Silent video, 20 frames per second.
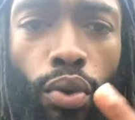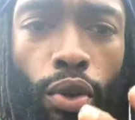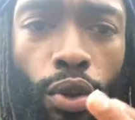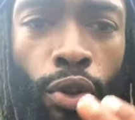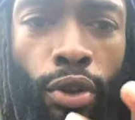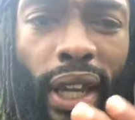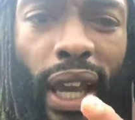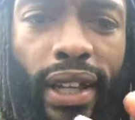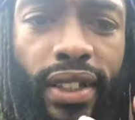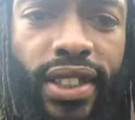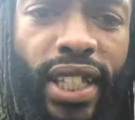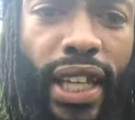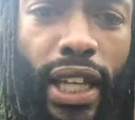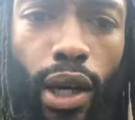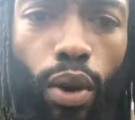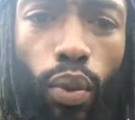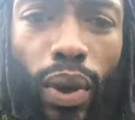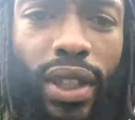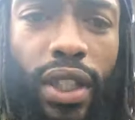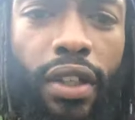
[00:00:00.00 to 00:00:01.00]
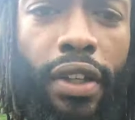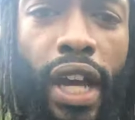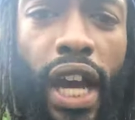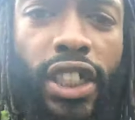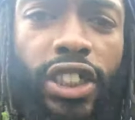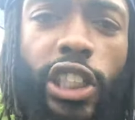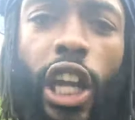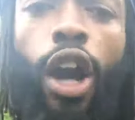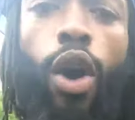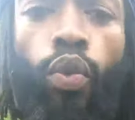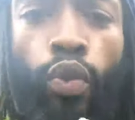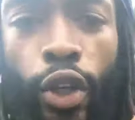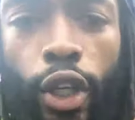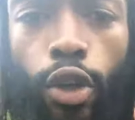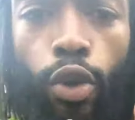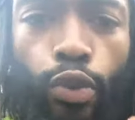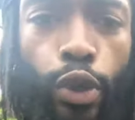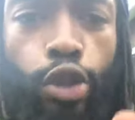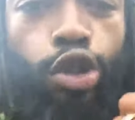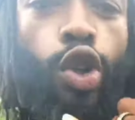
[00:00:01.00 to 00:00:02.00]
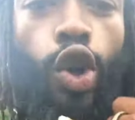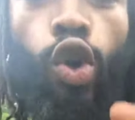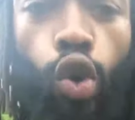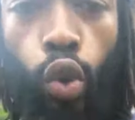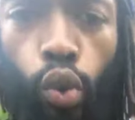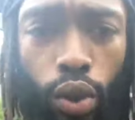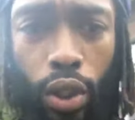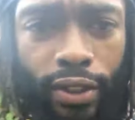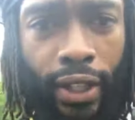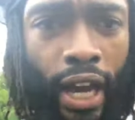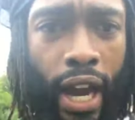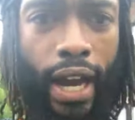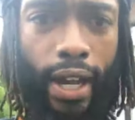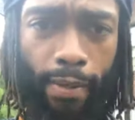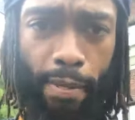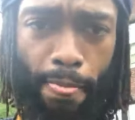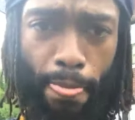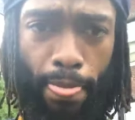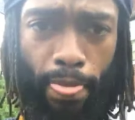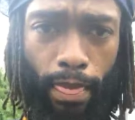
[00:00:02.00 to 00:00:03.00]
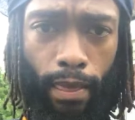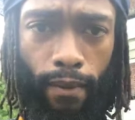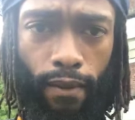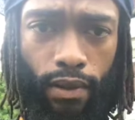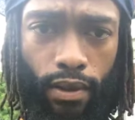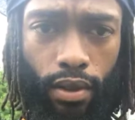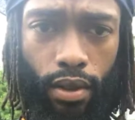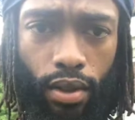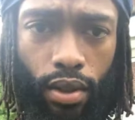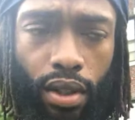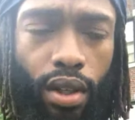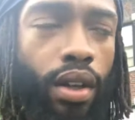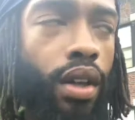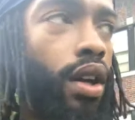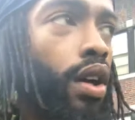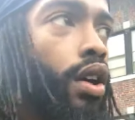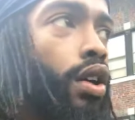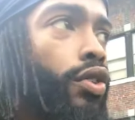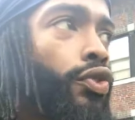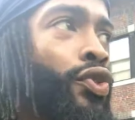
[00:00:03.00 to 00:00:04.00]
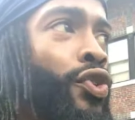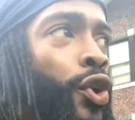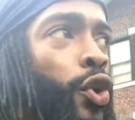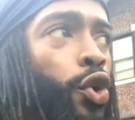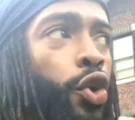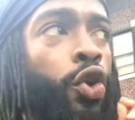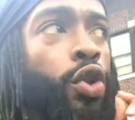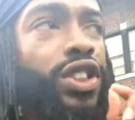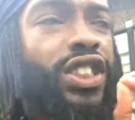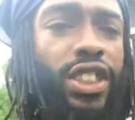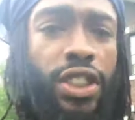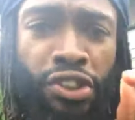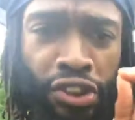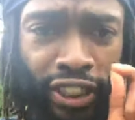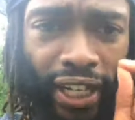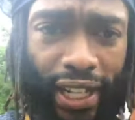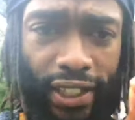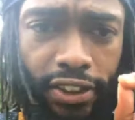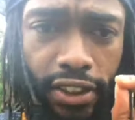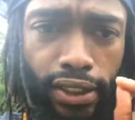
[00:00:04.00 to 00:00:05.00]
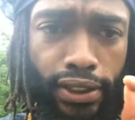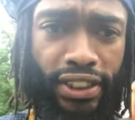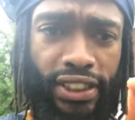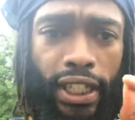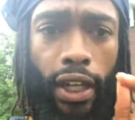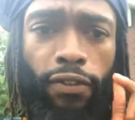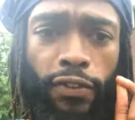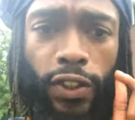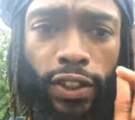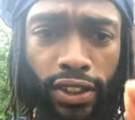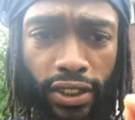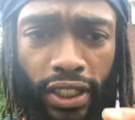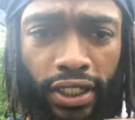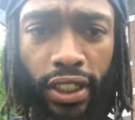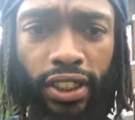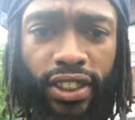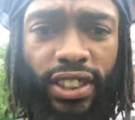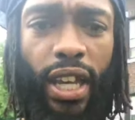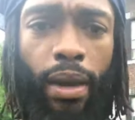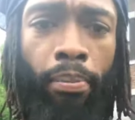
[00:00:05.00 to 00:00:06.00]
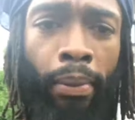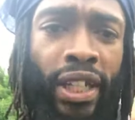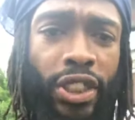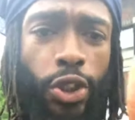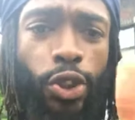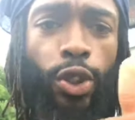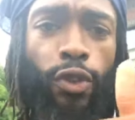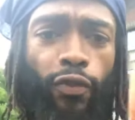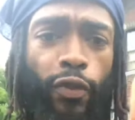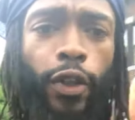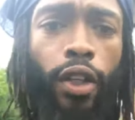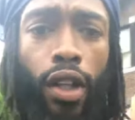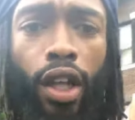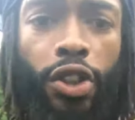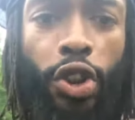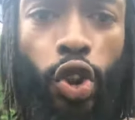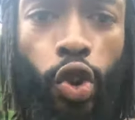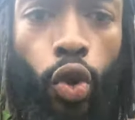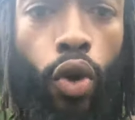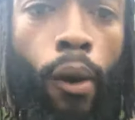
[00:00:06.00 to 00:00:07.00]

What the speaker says: can't tell whether or not y'all real cool or not? Do you subject yourself to things that makes you feel unsure